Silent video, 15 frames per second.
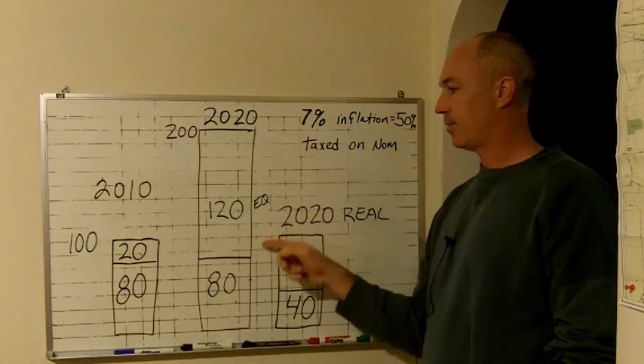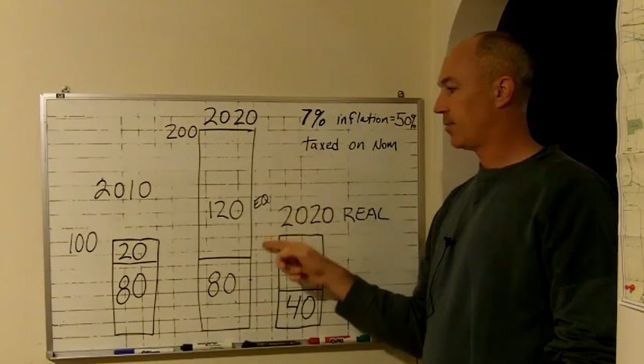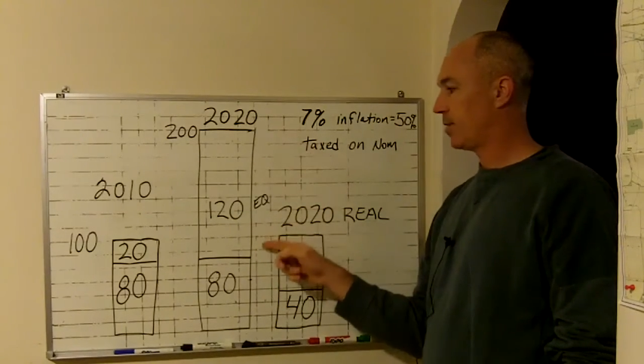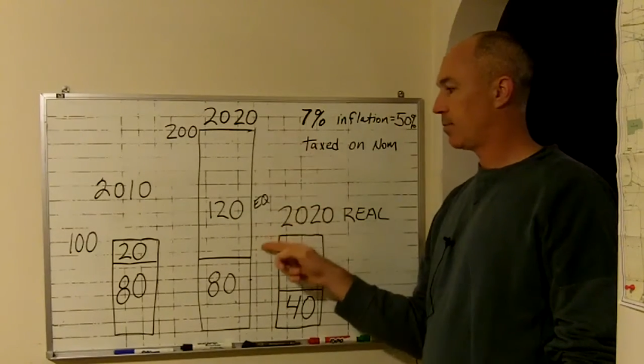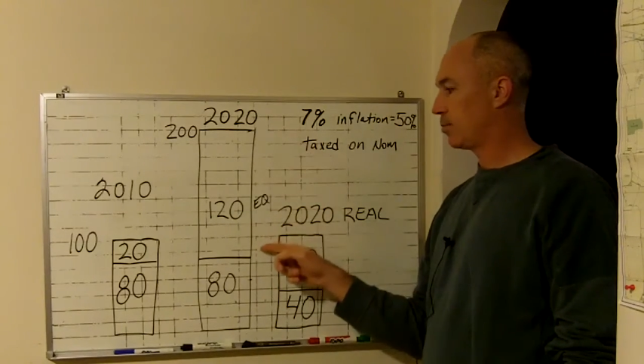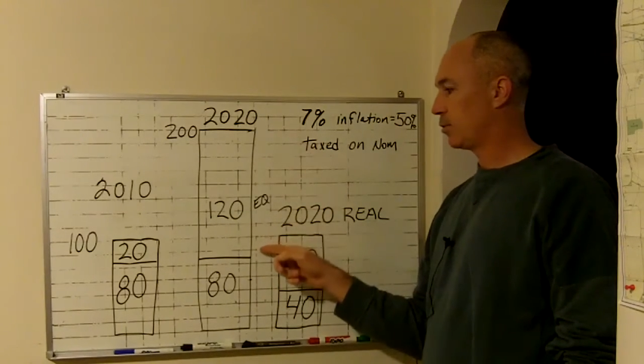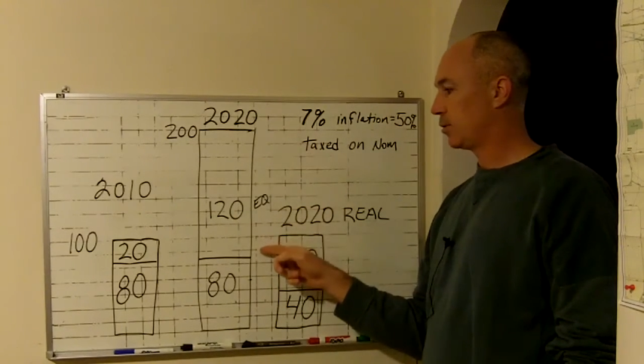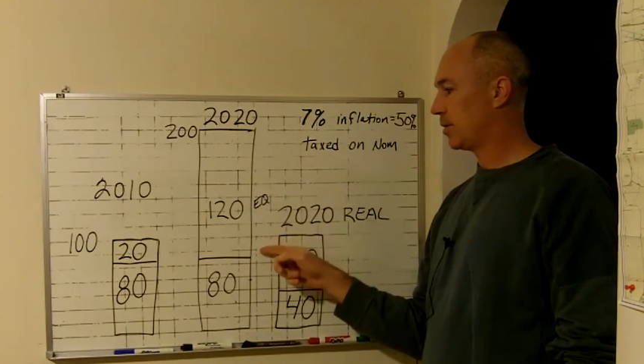
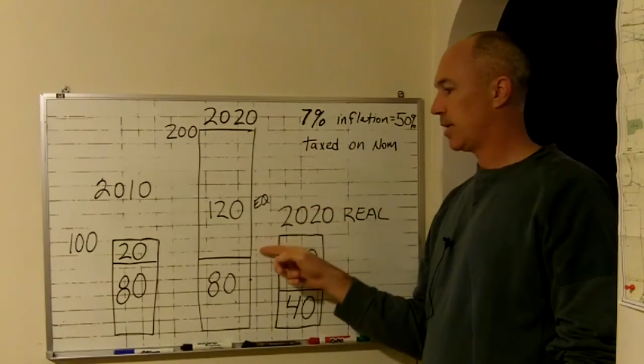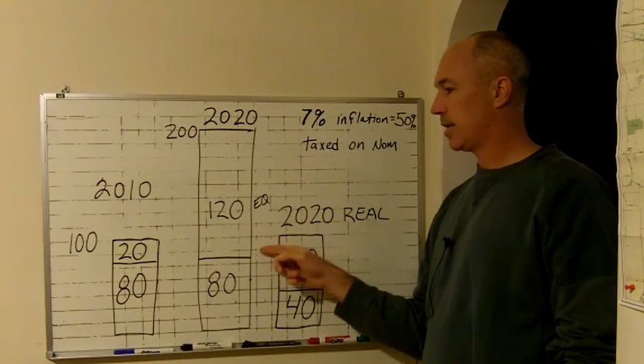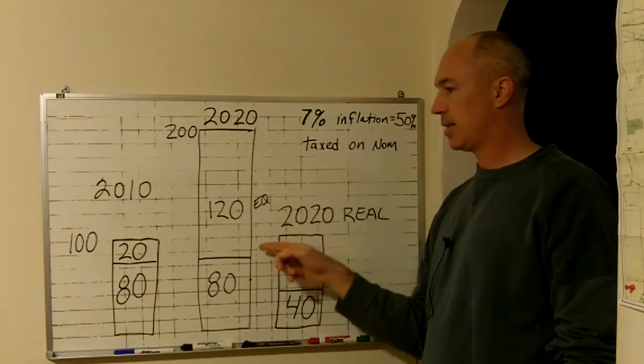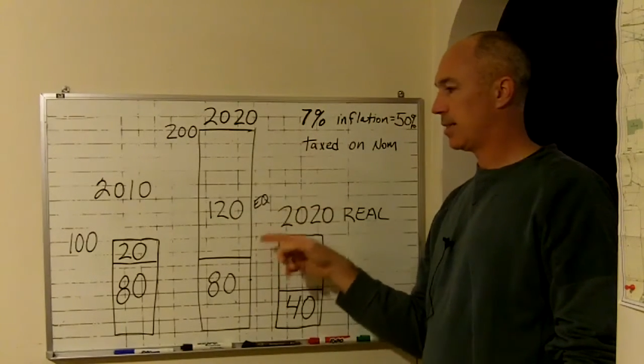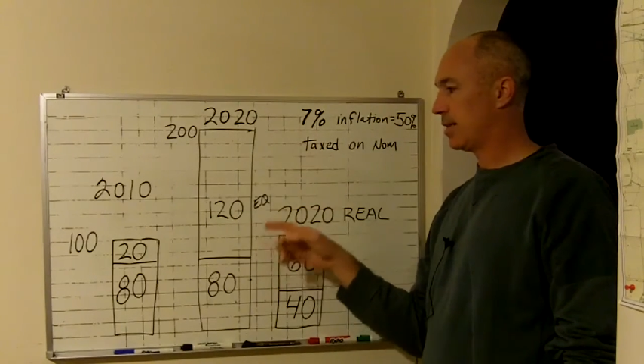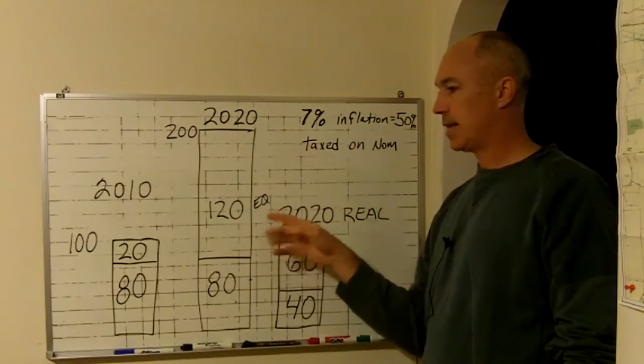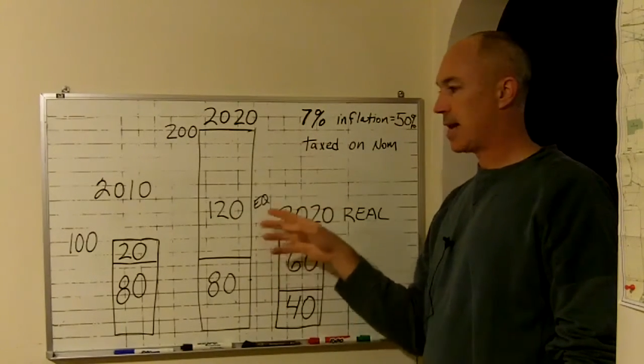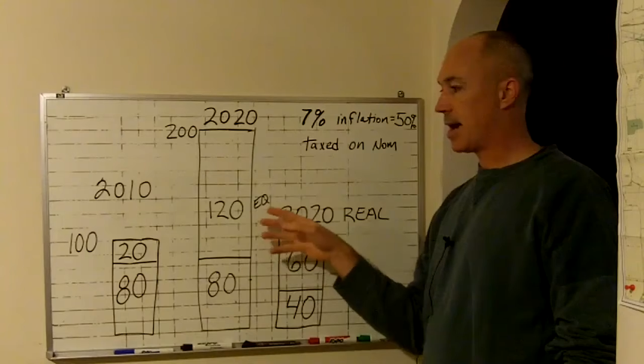15%
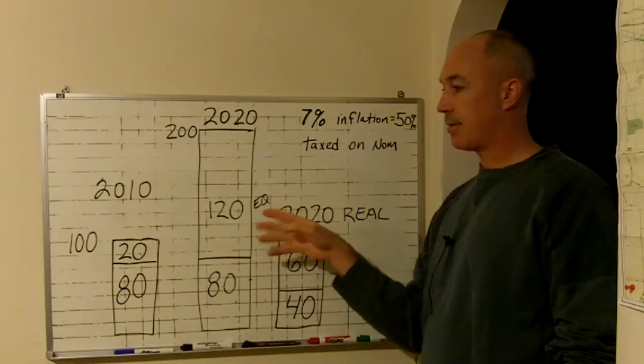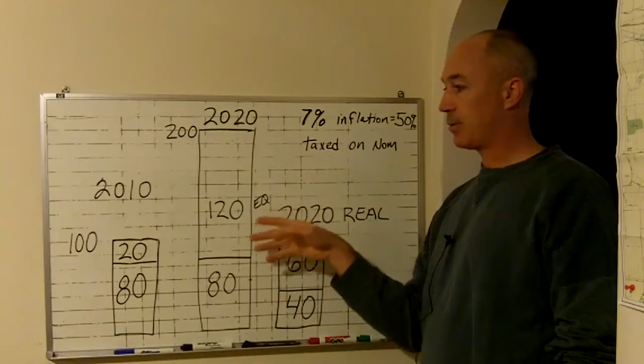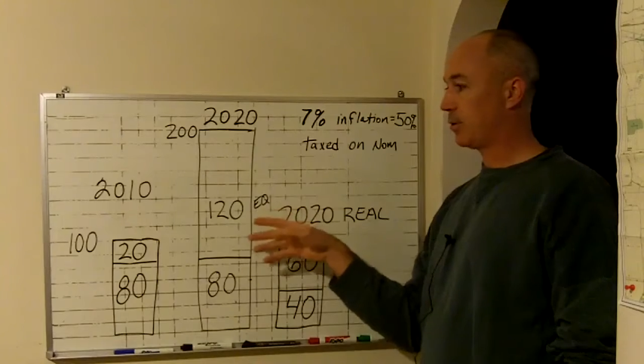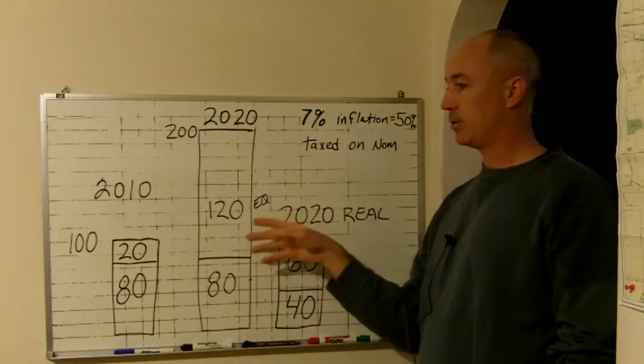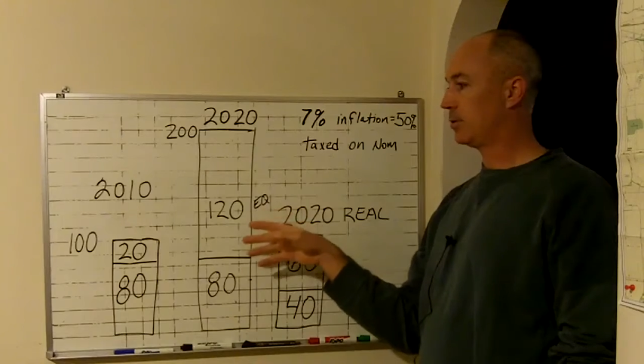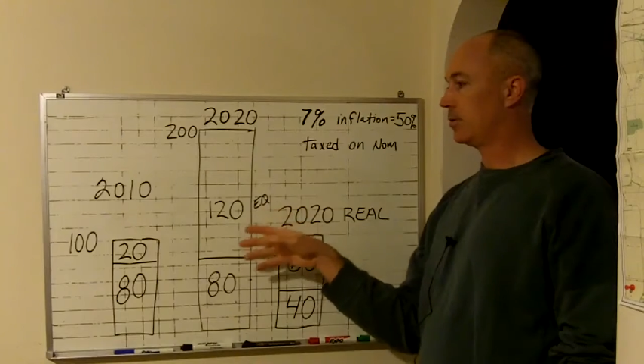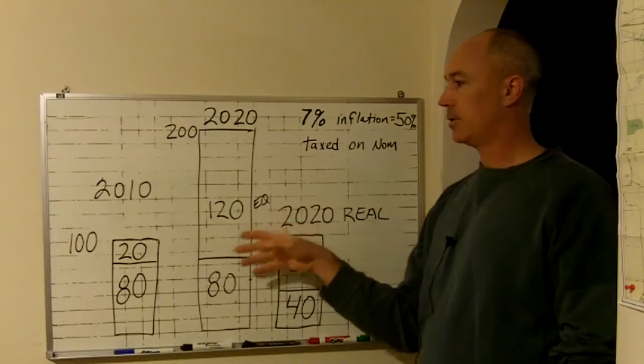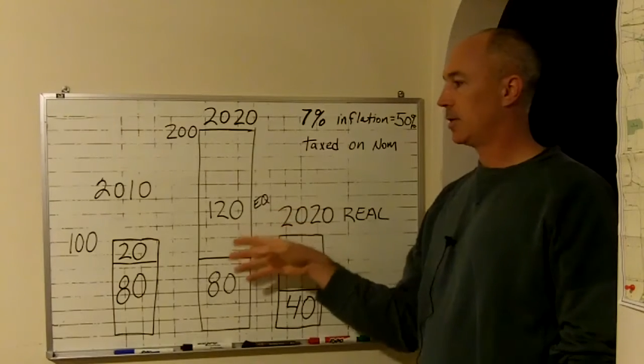on the
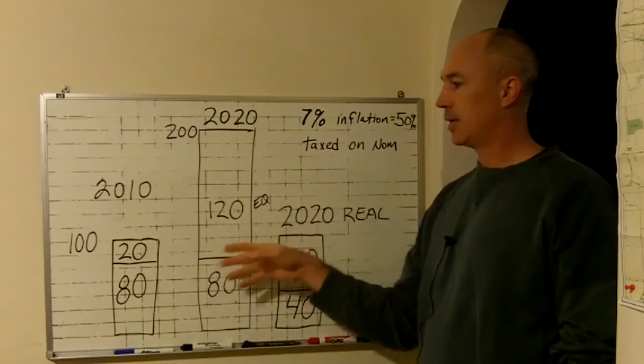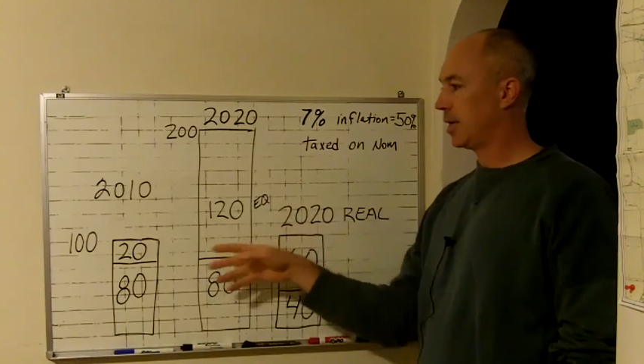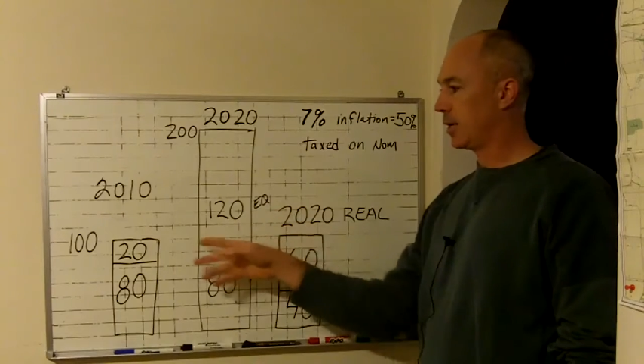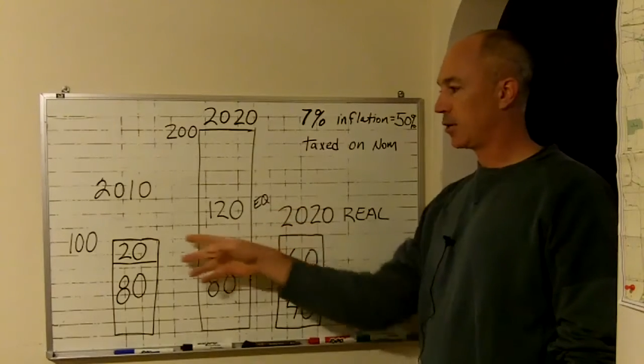nominal